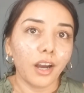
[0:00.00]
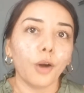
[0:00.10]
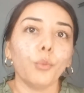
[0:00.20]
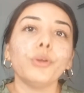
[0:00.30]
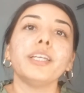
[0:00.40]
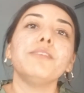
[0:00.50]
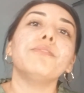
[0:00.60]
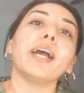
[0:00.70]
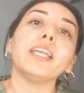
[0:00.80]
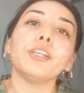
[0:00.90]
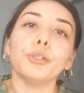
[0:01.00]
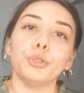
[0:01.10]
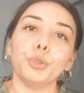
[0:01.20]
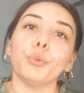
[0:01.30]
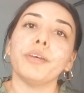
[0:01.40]
will invite you
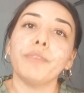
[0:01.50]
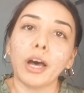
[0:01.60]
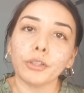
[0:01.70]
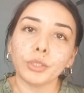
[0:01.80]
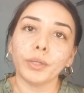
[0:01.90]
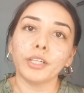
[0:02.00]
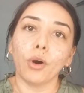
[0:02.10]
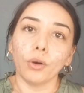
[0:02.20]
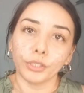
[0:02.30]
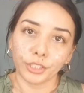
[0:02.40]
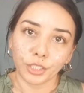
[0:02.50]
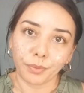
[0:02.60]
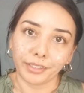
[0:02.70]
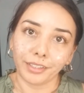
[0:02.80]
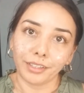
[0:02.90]
to evaluate all your
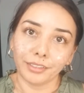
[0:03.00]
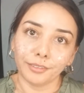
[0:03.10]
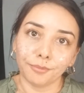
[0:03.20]
spending.